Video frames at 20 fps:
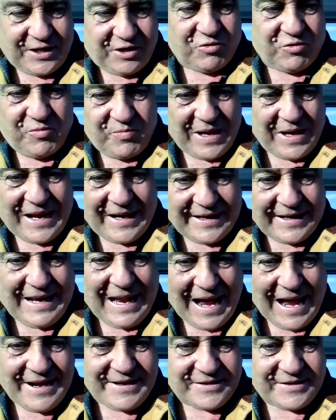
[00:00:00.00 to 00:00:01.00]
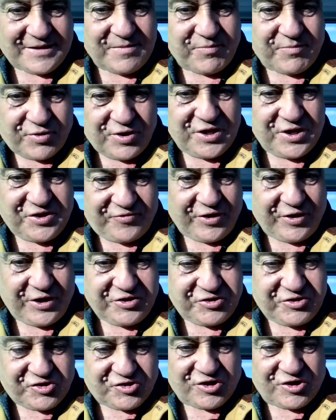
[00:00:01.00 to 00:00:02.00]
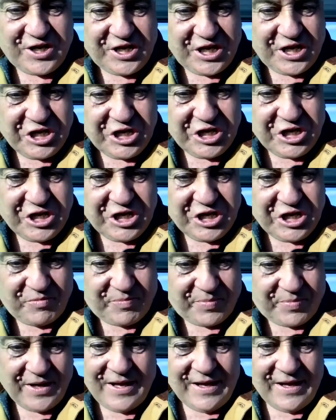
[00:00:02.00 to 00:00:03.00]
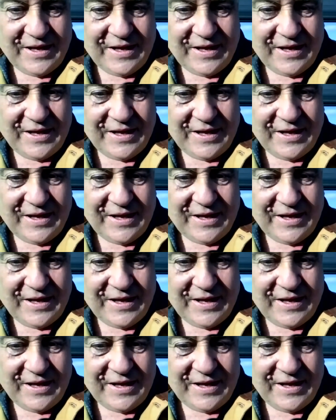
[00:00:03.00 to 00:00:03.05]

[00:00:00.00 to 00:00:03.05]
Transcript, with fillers: they're going back and landing British fish straight into Europe,